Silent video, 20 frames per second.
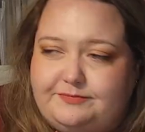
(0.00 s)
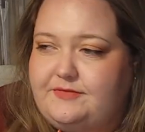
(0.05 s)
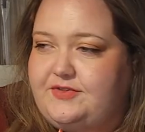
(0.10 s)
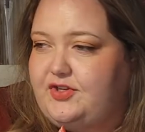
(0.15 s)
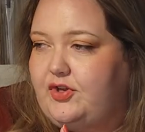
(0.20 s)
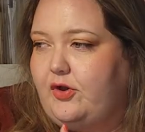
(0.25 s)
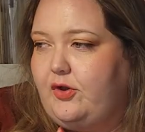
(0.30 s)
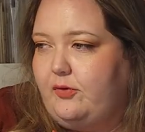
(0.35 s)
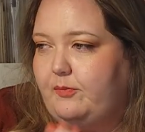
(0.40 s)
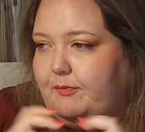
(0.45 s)

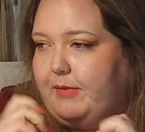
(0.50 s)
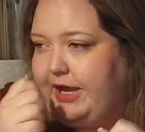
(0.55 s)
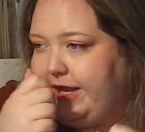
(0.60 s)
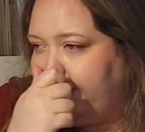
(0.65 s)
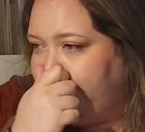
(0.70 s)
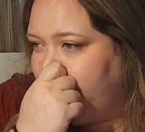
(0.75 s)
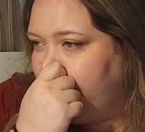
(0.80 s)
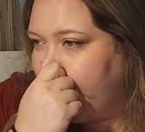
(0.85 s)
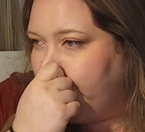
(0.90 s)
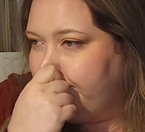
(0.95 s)
So my
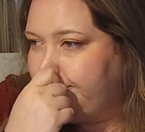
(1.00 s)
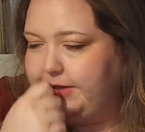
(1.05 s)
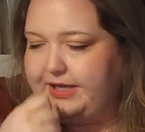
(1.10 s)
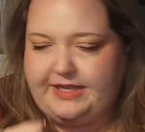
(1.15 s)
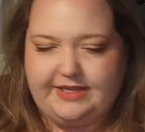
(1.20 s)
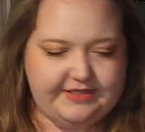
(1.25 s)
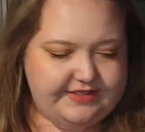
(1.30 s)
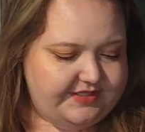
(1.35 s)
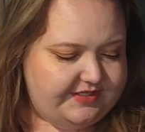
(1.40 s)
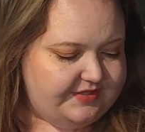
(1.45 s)
hope
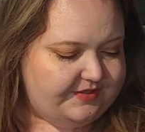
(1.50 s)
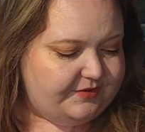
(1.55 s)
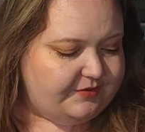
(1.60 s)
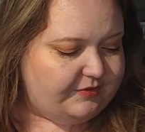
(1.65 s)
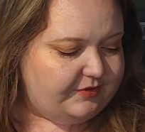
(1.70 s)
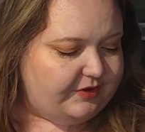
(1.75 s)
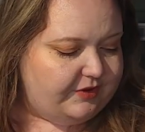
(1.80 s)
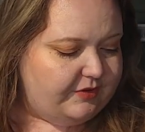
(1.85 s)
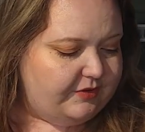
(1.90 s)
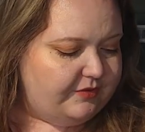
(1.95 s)
is to
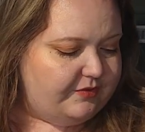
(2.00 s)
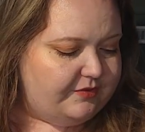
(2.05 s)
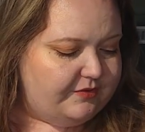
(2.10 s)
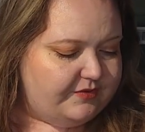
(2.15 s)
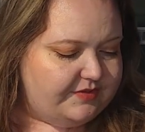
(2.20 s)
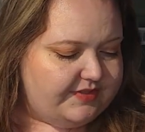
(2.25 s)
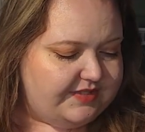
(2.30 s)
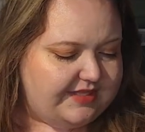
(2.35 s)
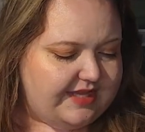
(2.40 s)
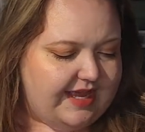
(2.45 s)

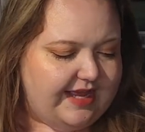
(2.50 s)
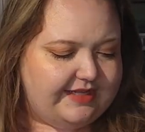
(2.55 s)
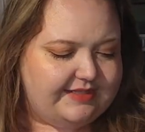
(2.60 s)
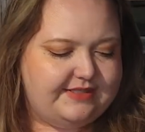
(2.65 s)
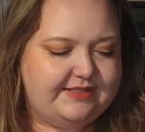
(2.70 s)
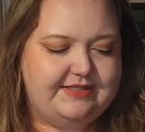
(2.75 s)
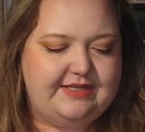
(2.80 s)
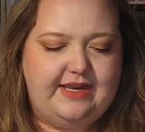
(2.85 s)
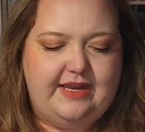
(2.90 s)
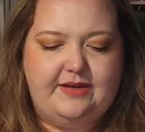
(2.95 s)
use that
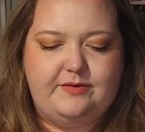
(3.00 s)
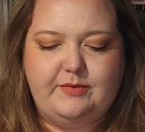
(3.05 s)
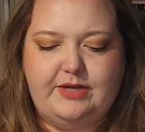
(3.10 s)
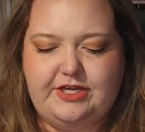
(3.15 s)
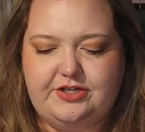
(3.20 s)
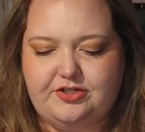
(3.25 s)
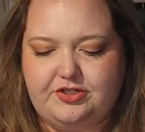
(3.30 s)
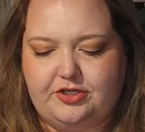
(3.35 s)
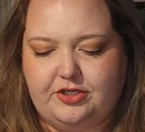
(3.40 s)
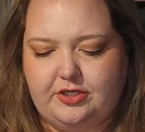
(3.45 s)

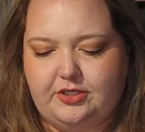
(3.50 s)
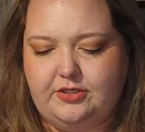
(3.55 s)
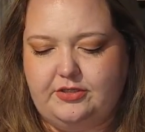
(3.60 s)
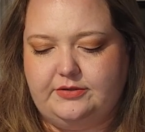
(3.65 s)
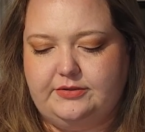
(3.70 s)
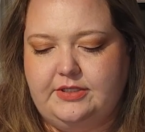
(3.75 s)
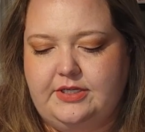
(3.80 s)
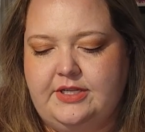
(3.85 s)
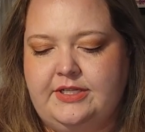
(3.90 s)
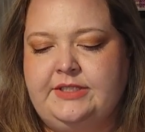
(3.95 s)
Stanway shirt
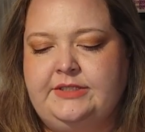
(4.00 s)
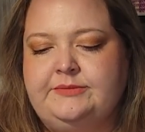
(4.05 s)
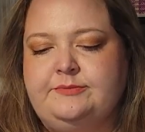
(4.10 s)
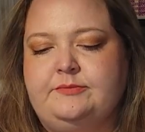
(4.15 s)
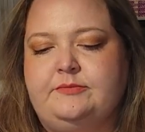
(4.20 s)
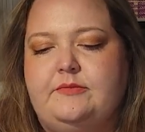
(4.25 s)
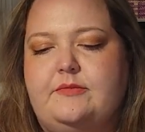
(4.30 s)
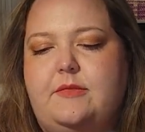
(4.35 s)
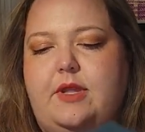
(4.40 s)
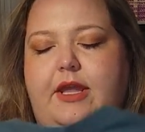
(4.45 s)

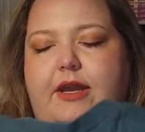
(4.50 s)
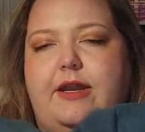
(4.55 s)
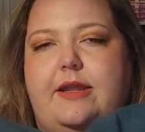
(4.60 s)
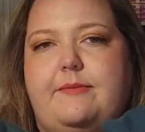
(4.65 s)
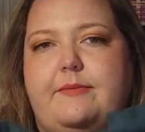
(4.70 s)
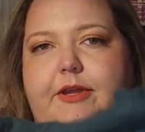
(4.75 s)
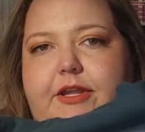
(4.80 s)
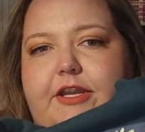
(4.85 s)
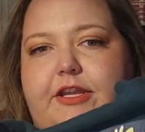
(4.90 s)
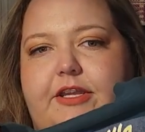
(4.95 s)
and
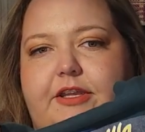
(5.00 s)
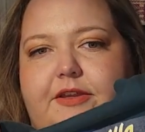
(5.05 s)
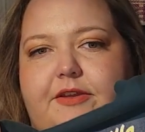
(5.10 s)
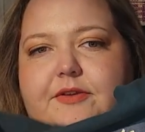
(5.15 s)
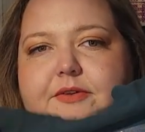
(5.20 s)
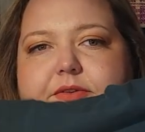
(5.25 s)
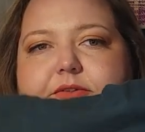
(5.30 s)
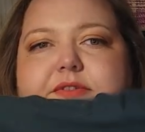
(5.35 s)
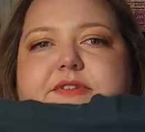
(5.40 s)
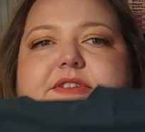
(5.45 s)
I'm going to
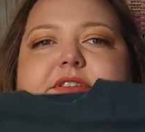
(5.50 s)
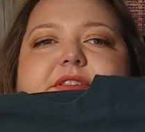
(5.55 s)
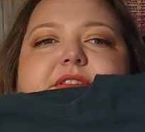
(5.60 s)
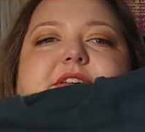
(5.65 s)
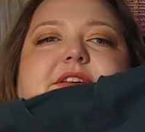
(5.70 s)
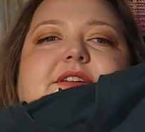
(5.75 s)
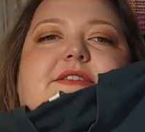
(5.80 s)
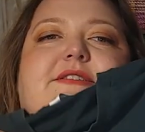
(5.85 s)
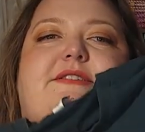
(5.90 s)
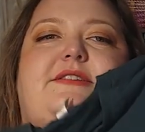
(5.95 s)
use
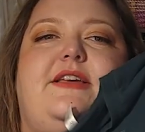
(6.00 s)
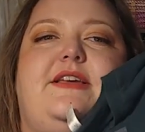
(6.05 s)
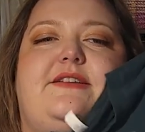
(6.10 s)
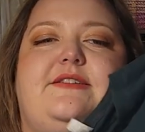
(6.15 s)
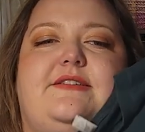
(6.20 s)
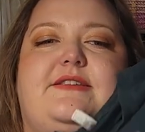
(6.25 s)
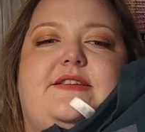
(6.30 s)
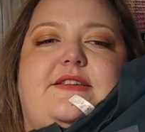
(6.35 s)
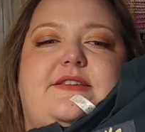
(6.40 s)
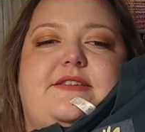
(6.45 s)
this
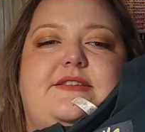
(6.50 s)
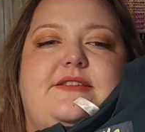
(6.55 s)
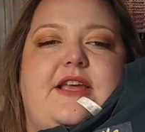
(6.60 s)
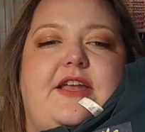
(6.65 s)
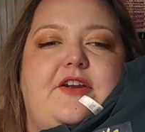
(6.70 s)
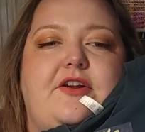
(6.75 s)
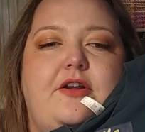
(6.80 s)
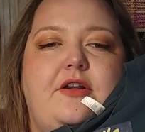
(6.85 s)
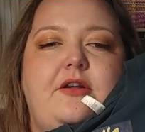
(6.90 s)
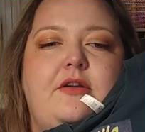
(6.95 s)
as the
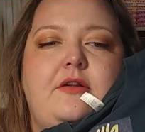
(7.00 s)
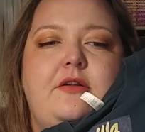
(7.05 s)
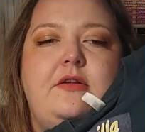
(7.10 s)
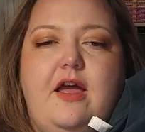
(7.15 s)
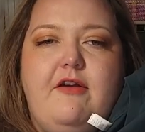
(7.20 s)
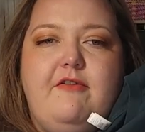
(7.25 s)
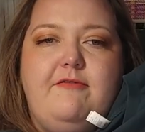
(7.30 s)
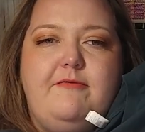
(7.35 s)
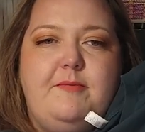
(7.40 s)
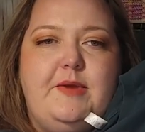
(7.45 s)
center
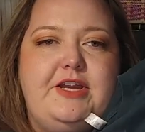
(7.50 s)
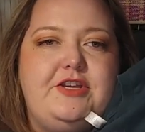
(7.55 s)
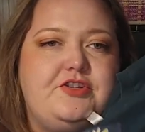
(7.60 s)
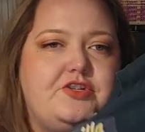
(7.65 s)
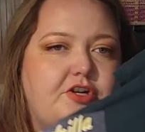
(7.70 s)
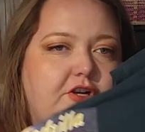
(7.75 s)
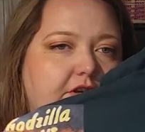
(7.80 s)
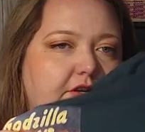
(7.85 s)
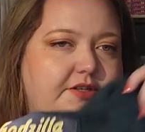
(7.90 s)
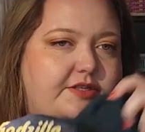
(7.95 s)
of my
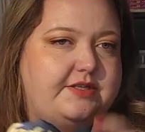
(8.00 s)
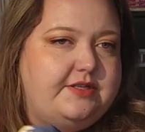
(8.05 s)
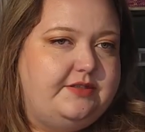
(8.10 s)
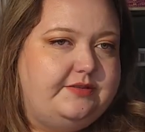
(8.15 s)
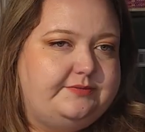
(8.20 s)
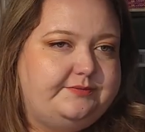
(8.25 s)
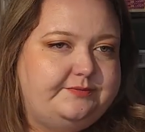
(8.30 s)
shirt.